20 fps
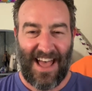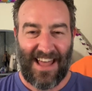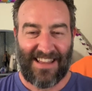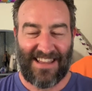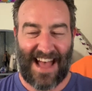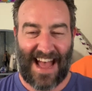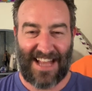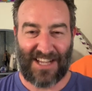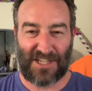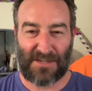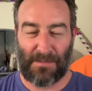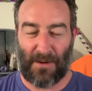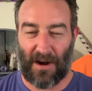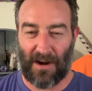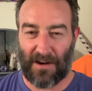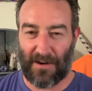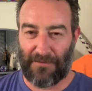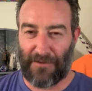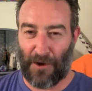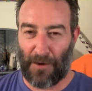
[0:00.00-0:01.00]
that
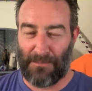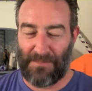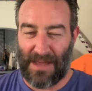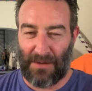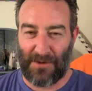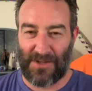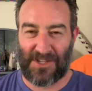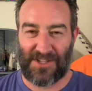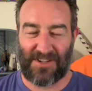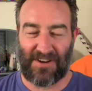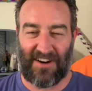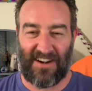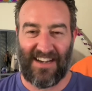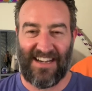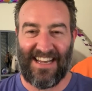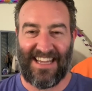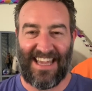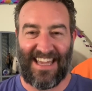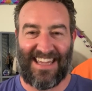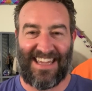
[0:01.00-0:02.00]
spark of hope that was
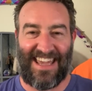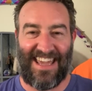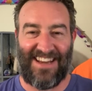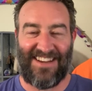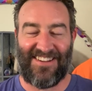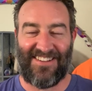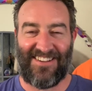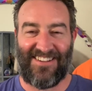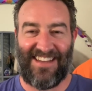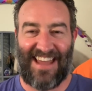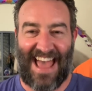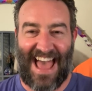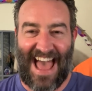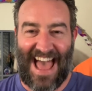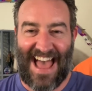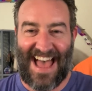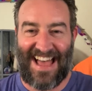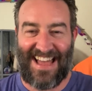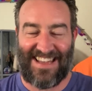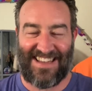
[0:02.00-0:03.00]
starting to get kindled
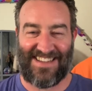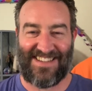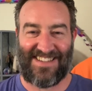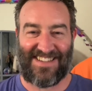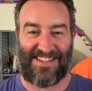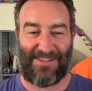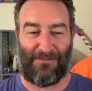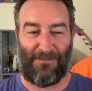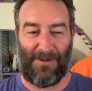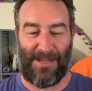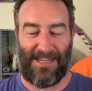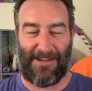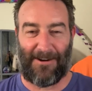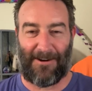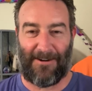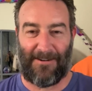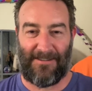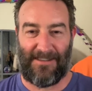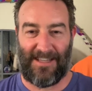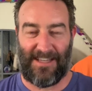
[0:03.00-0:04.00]
as we
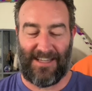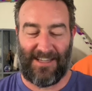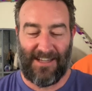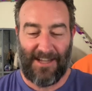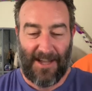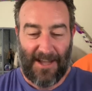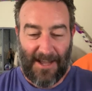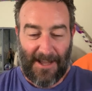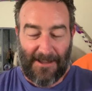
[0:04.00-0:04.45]
heard the